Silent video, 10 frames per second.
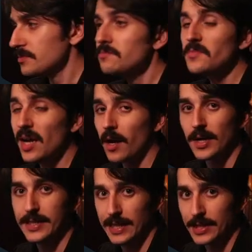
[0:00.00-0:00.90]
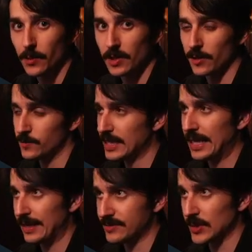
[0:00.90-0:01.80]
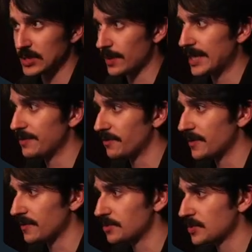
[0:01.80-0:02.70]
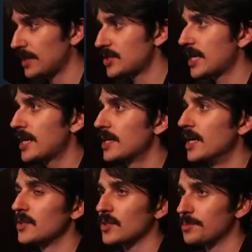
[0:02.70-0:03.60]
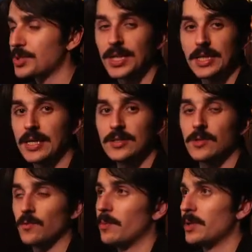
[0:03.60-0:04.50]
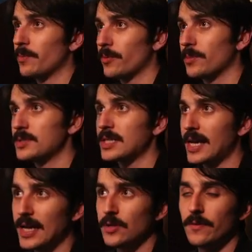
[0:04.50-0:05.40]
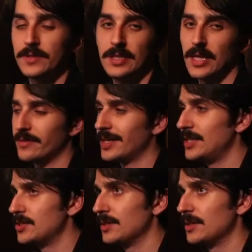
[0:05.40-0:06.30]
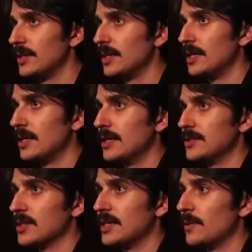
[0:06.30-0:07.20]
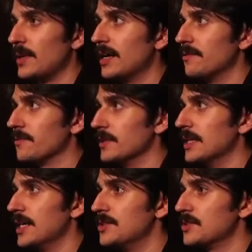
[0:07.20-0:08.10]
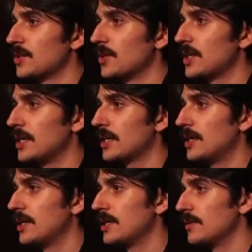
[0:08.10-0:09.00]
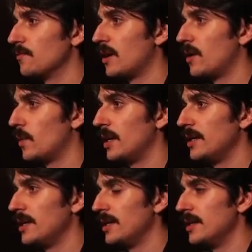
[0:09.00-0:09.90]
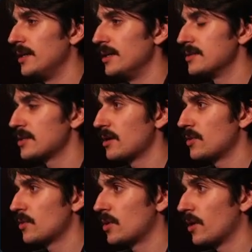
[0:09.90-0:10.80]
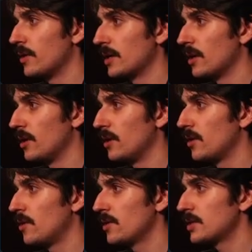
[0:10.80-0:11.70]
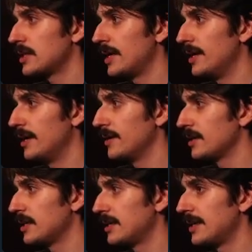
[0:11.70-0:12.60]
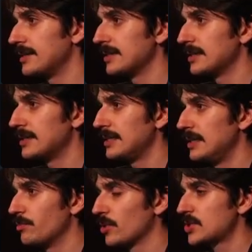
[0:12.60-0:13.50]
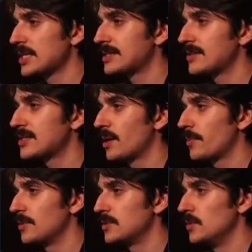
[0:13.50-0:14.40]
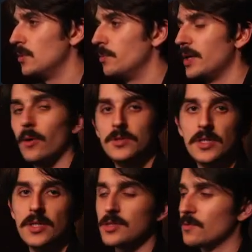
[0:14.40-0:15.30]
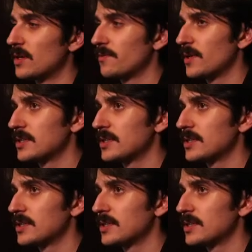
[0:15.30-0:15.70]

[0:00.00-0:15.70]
Ideally, I don't want to lose that and have to explain everything from scratch again. So I'm just going to get it to write me a prompt to hand off to the other agent. So now we have 3 agents cooking. Railway is going along. They're getting the project set up to be hosted and to run for us.